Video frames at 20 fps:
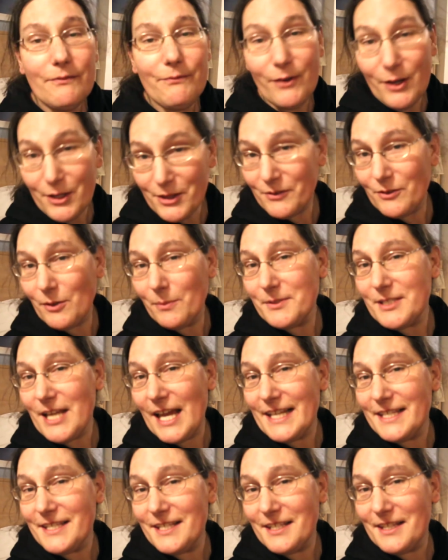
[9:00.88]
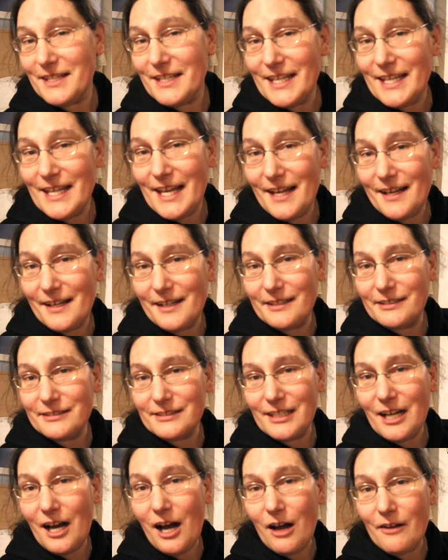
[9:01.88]
Further update to the
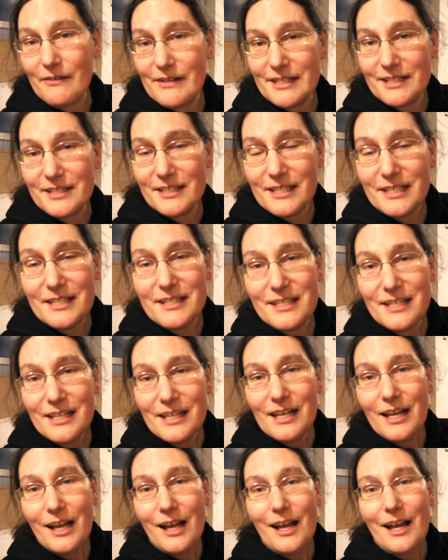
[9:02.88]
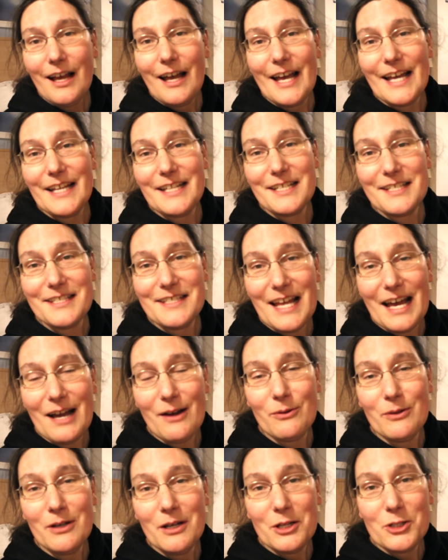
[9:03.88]
car incident. It is
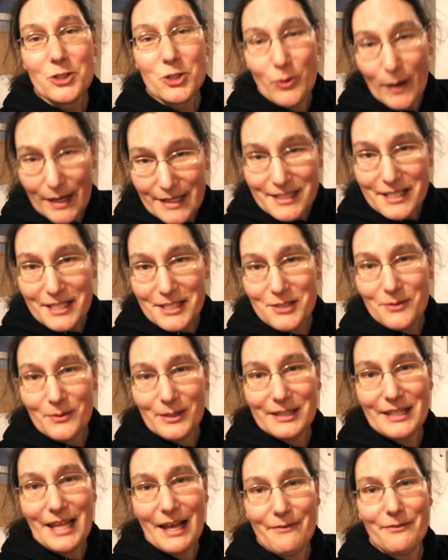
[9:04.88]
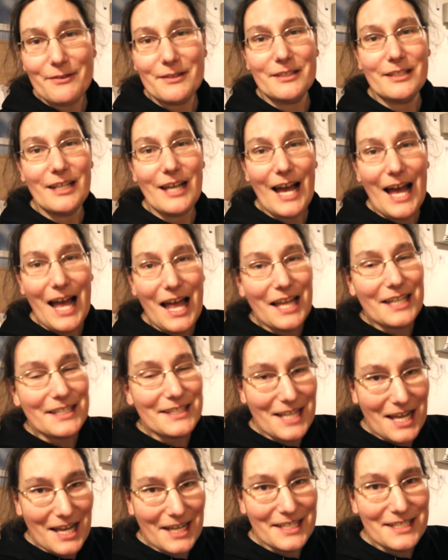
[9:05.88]
now 20 to 11 at
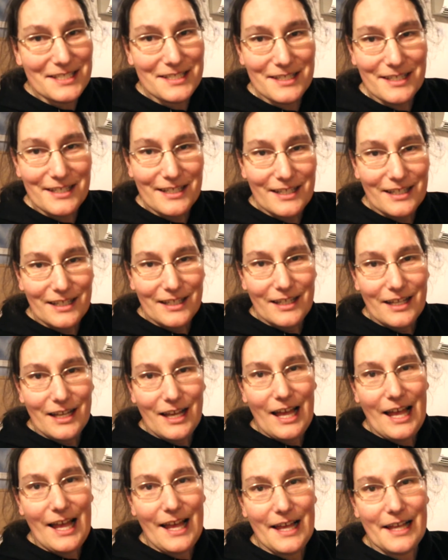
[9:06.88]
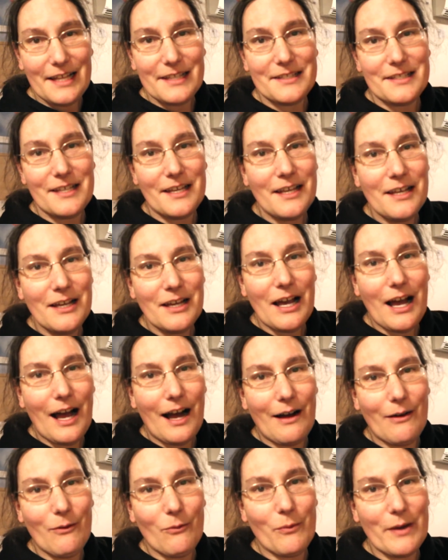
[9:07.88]
night. And
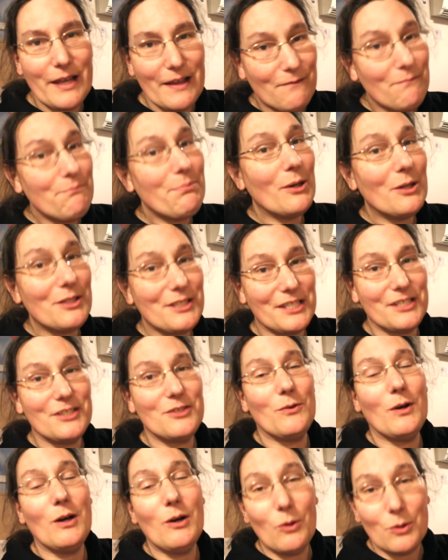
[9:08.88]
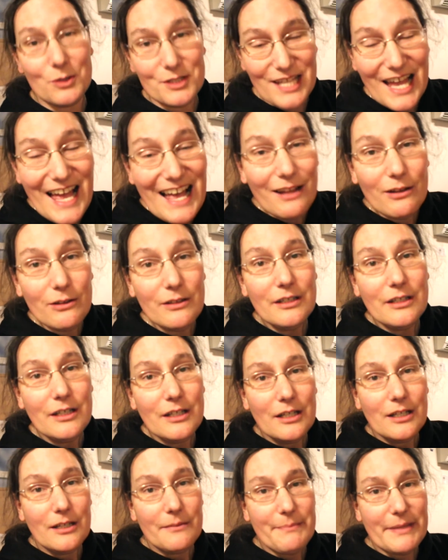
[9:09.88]
we have booked into a hotel
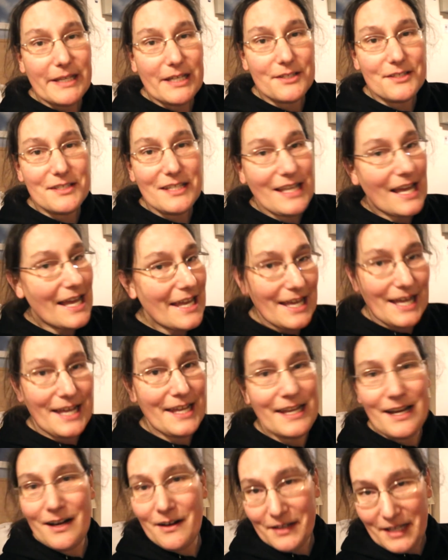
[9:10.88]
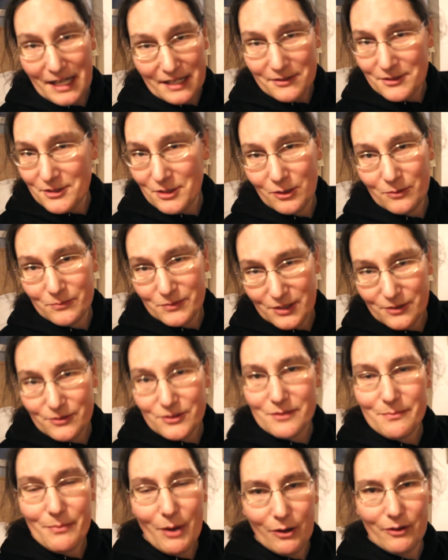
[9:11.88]
because the AA can't get us home till
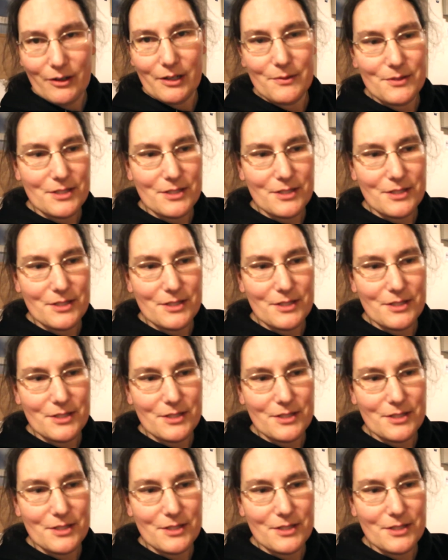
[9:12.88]
tomorrow.